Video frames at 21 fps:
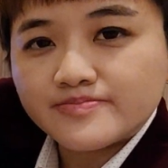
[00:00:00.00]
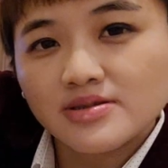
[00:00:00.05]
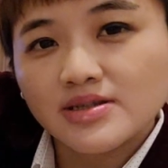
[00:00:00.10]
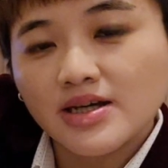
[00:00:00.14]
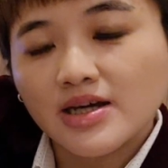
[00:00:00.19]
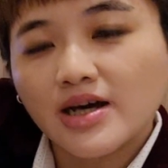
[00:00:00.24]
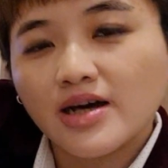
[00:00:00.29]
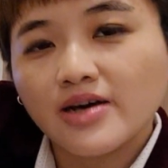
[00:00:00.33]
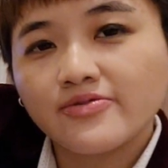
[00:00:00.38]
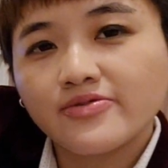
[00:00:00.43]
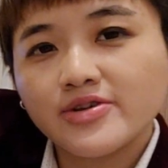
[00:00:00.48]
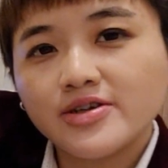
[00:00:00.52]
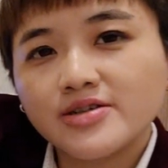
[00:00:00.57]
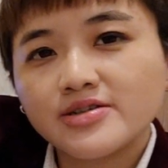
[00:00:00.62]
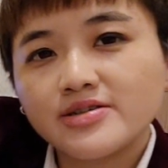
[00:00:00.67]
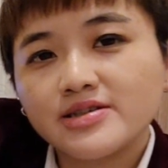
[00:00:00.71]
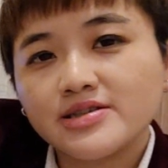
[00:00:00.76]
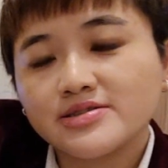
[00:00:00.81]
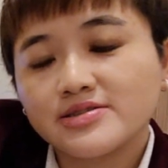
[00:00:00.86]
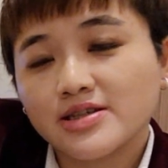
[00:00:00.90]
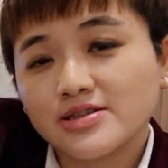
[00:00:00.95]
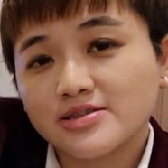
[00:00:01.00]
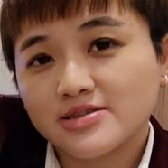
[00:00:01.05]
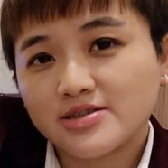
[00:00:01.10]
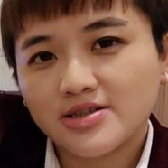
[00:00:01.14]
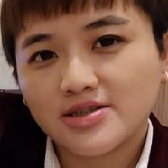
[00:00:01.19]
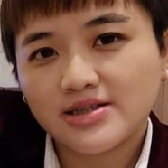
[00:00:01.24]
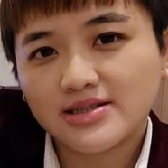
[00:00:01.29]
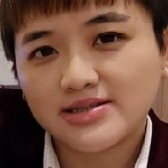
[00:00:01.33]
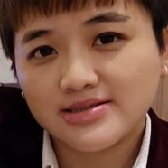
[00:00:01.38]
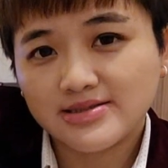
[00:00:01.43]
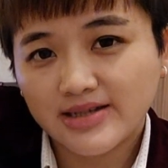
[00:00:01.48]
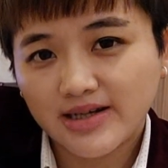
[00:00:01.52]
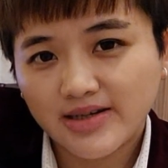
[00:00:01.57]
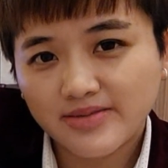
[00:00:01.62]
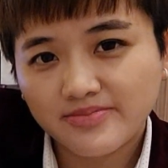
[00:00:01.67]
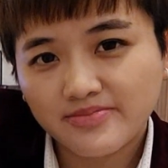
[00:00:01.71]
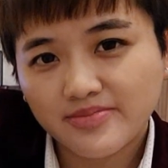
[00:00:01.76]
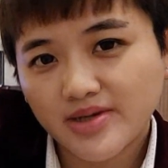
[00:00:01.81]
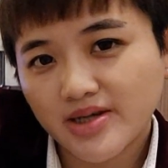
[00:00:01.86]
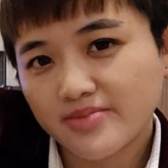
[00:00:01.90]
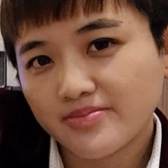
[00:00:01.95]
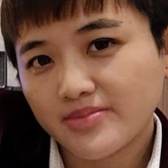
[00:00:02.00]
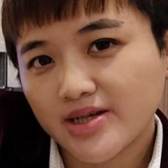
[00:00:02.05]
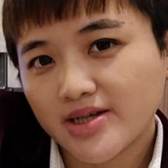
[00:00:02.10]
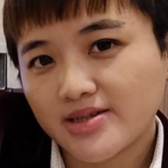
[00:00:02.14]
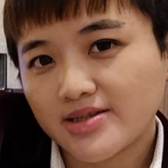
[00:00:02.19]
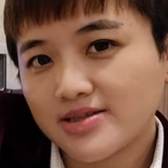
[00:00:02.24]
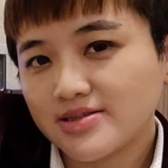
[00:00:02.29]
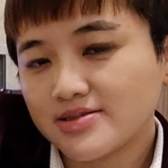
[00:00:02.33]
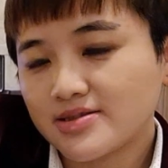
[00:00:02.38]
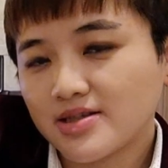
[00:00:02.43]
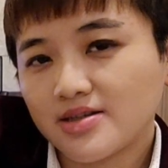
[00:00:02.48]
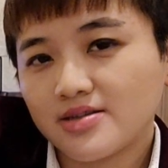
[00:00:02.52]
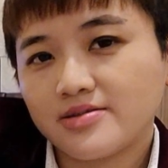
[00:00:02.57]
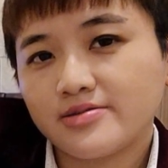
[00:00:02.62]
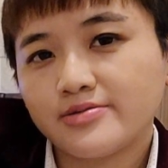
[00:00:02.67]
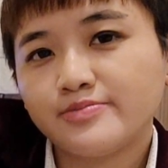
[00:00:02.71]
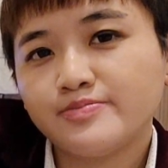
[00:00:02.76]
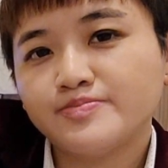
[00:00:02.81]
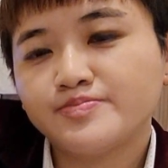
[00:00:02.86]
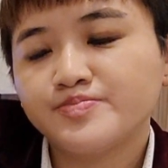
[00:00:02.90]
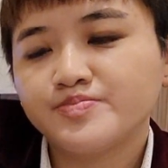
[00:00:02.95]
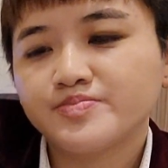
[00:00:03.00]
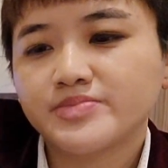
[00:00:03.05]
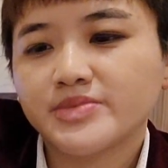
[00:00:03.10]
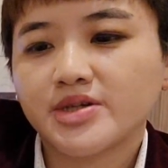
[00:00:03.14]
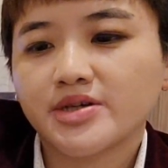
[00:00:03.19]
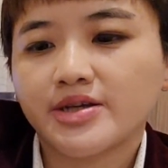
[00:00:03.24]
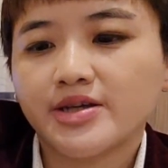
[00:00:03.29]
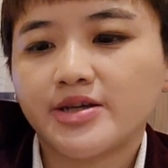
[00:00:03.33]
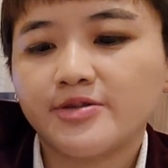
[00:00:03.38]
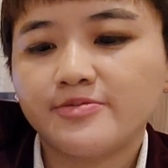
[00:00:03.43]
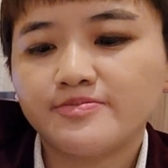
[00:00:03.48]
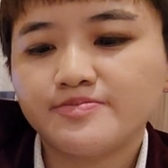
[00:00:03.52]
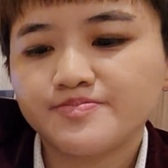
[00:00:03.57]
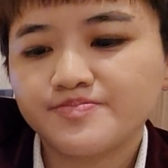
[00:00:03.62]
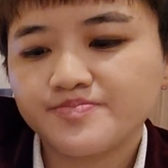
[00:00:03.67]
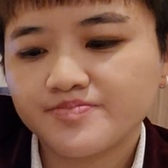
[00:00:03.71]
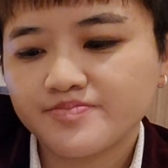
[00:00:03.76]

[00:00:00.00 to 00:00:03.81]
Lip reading: The cover is actually designed by my designer, okay?